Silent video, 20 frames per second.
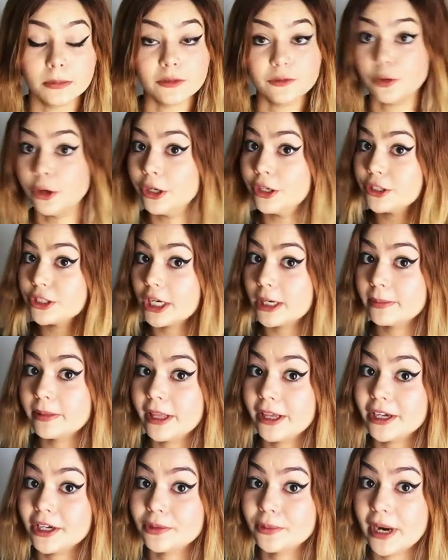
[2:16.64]
Before you start
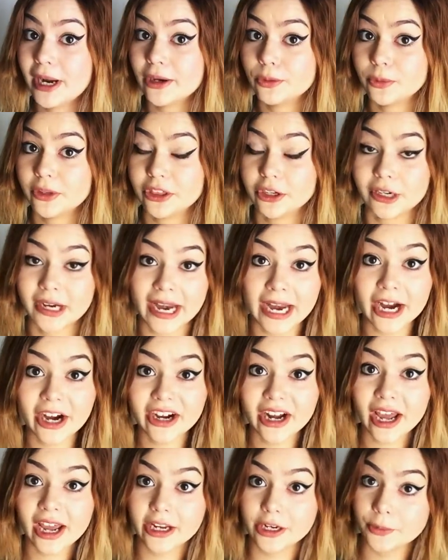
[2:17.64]
playing around with your hair
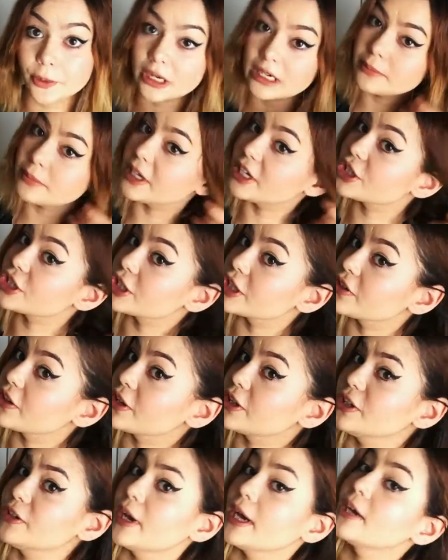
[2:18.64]
dye, you want to make sure
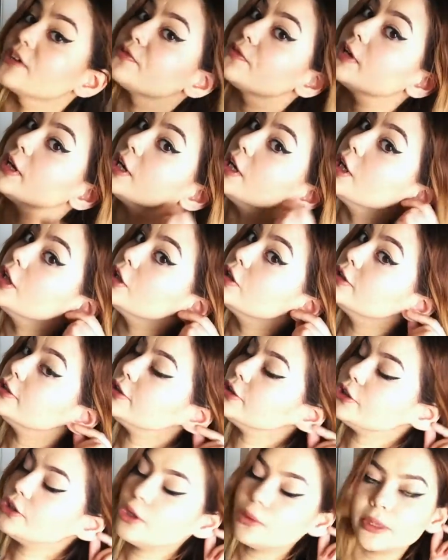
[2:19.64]
that you have
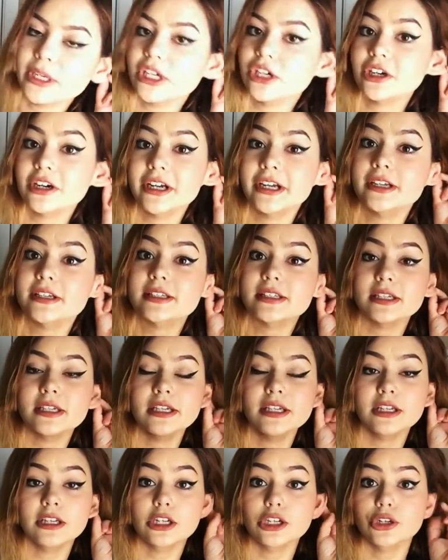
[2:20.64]
no earrings
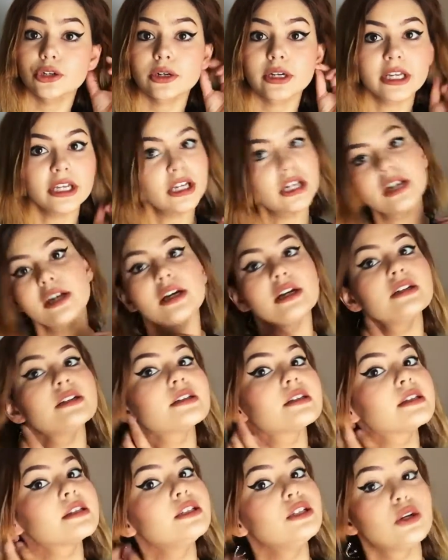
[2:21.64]
in your
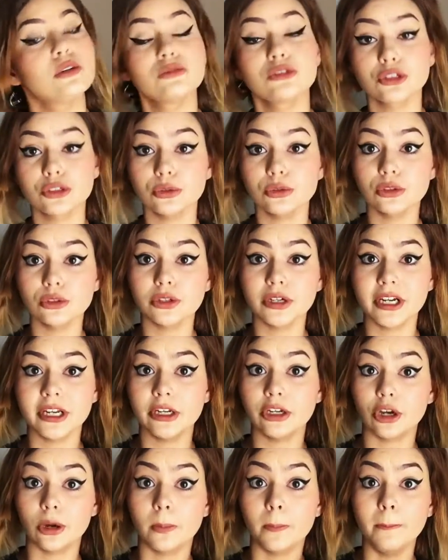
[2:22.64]
ears, no jewelry,
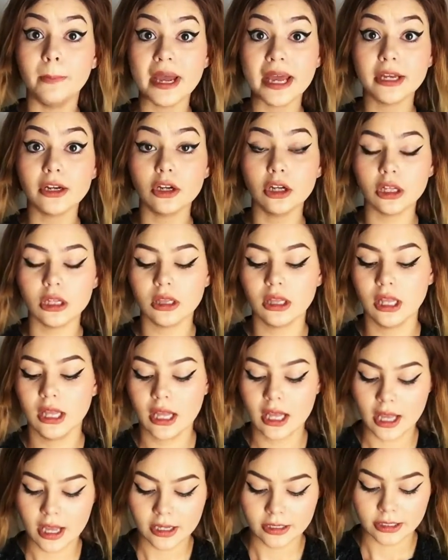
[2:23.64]
no metal.
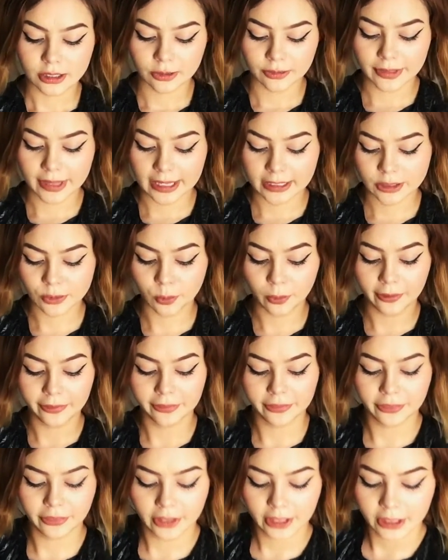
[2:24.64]
So that's
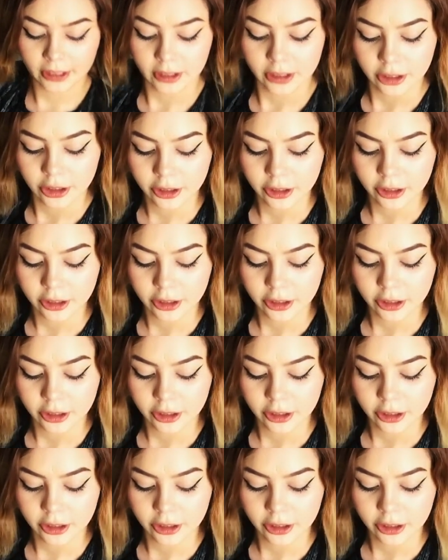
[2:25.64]
one thing.